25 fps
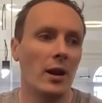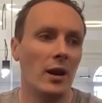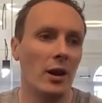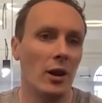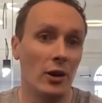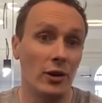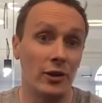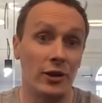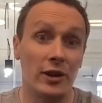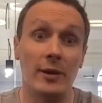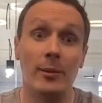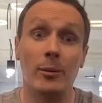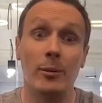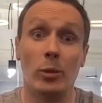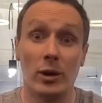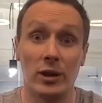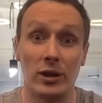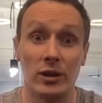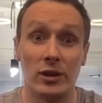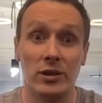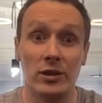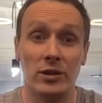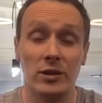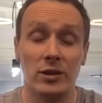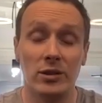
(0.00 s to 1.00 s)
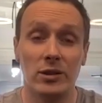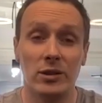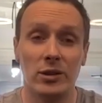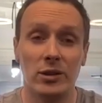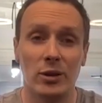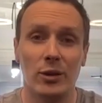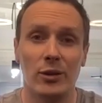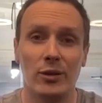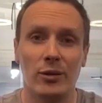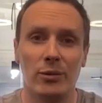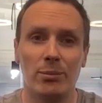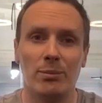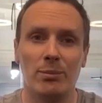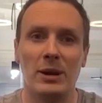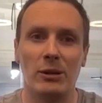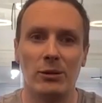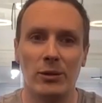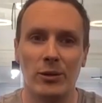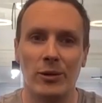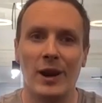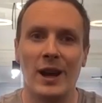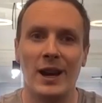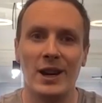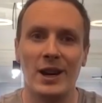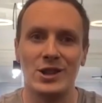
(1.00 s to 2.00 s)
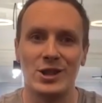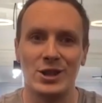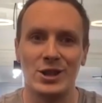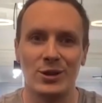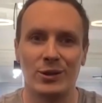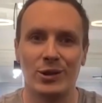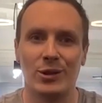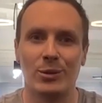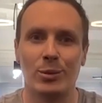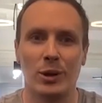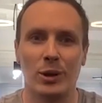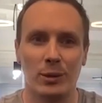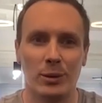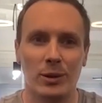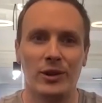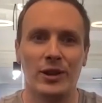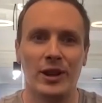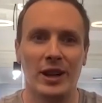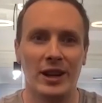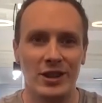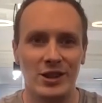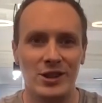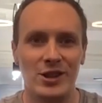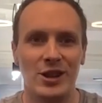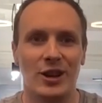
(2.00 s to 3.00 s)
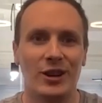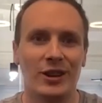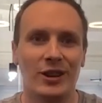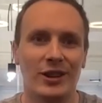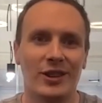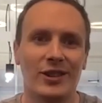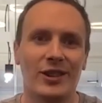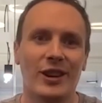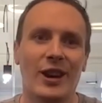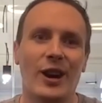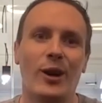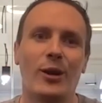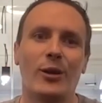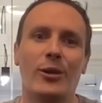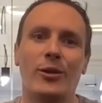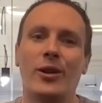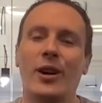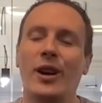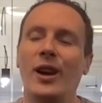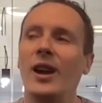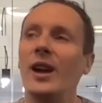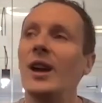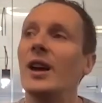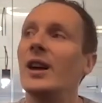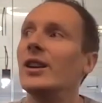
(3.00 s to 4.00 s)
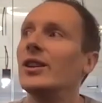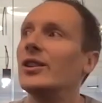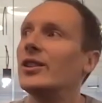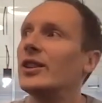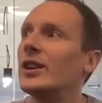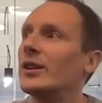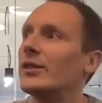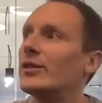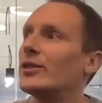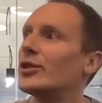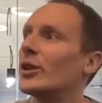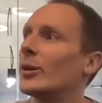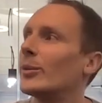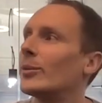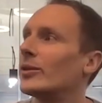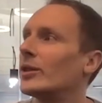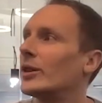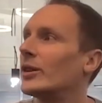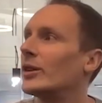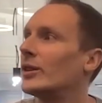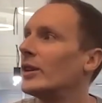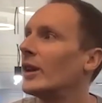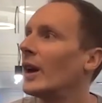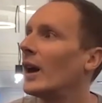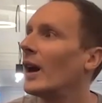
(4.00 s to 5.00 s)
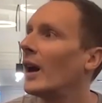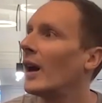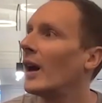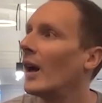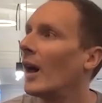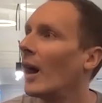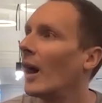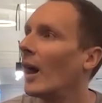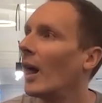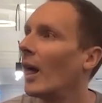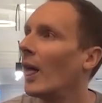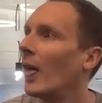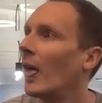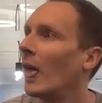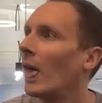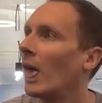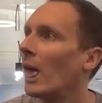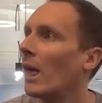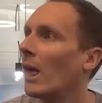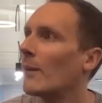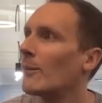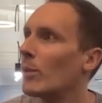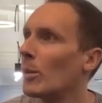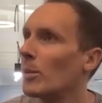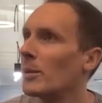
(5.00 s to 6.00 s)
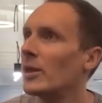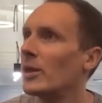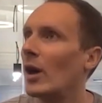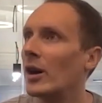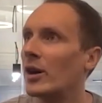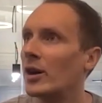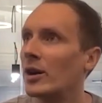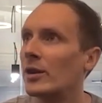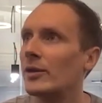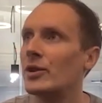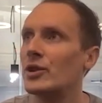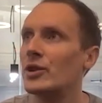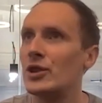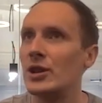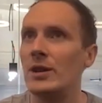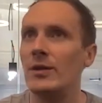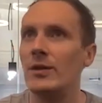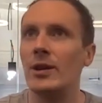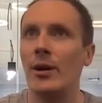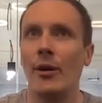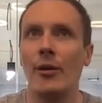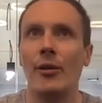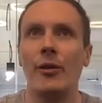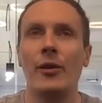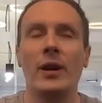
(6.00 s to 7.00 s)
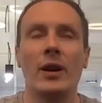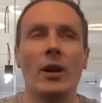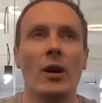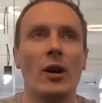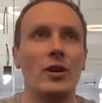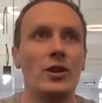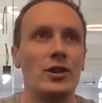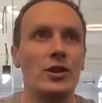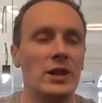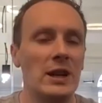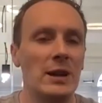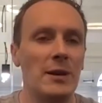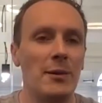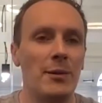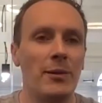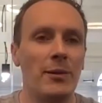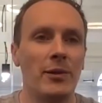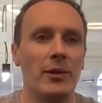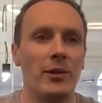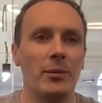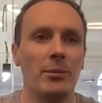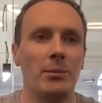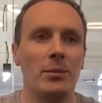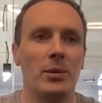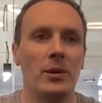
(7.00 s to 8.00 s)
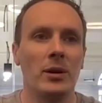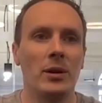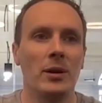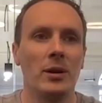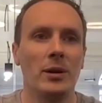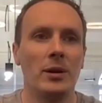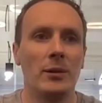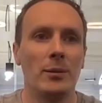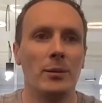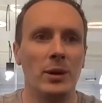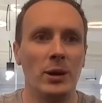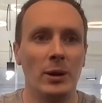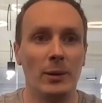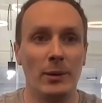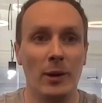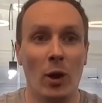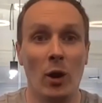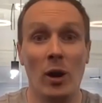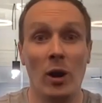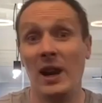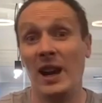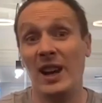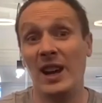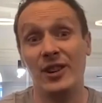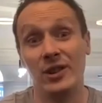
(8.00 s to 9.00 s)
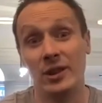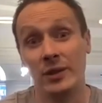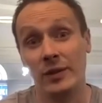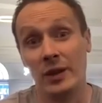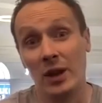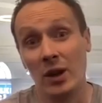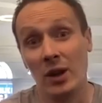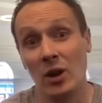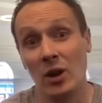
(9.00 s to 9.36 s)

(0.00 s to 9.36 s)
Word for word: and asked him what his sort of big reflection was what he would tell his younger self and steve jobs said yeah probably that I could have achieved everything I achieved, but been a lot less of an